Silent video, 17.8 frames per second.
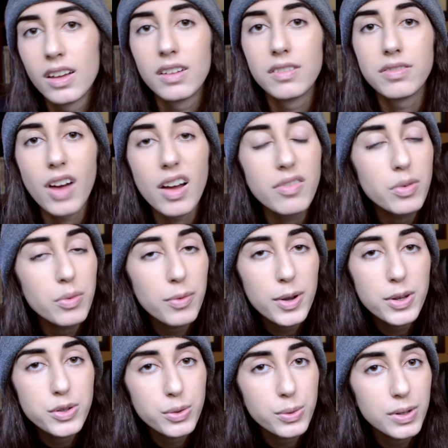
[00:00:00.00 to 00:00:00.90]
five of
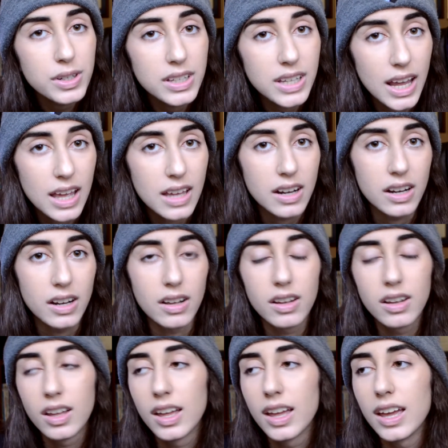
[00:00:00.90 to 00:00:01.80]
which were in
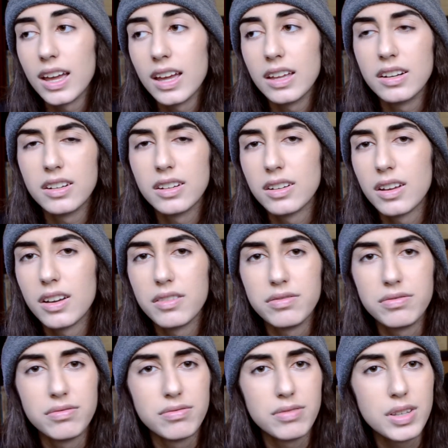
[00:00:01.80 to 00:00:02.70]
Canada, and a
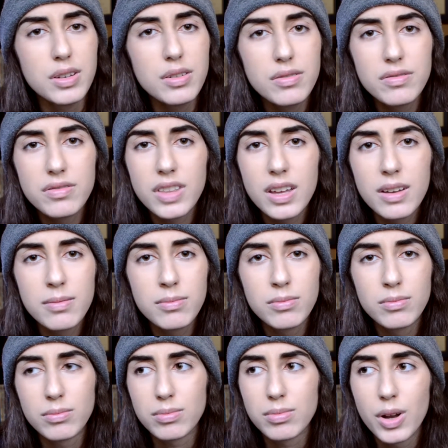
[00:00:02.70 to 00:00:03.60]
few of
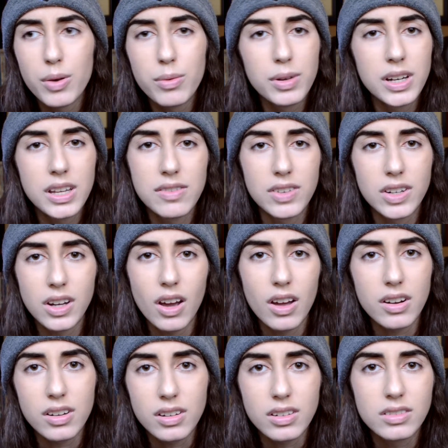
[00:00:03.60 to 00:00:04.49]
them, no one even
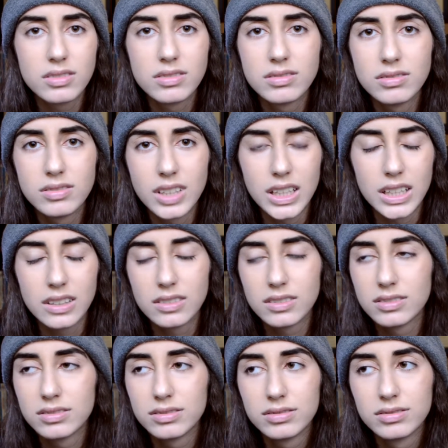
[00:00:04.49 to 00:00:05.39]
got hurt. Like,
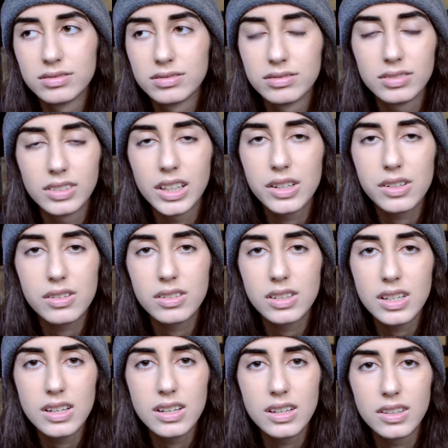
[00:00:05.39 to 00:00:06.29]

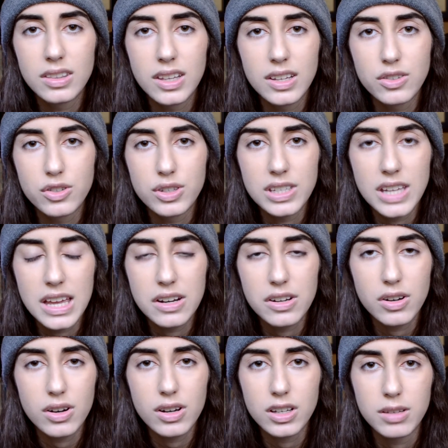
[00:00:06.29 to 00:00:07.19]
literally, they just had
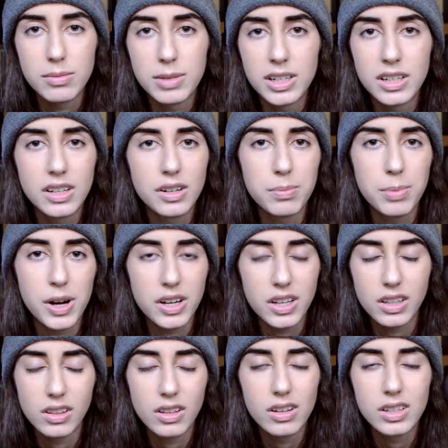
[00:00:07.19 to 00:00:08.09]
an argument in a
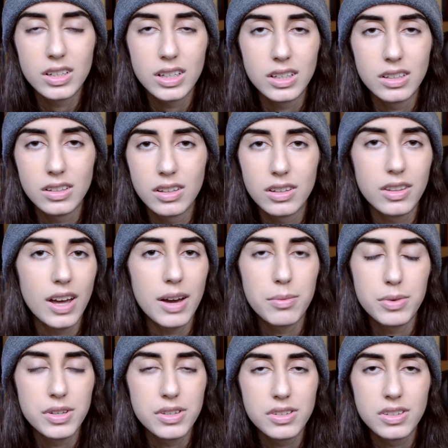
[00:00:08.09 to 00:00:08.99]
parking lot, and
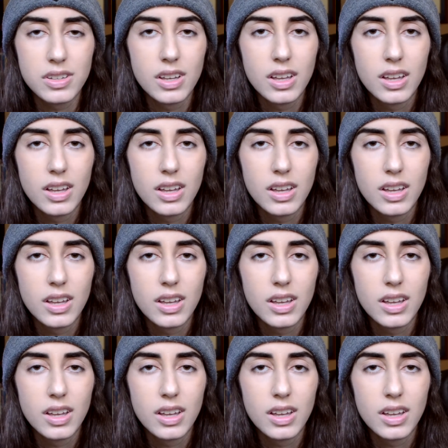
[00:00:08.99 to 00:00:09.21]
that was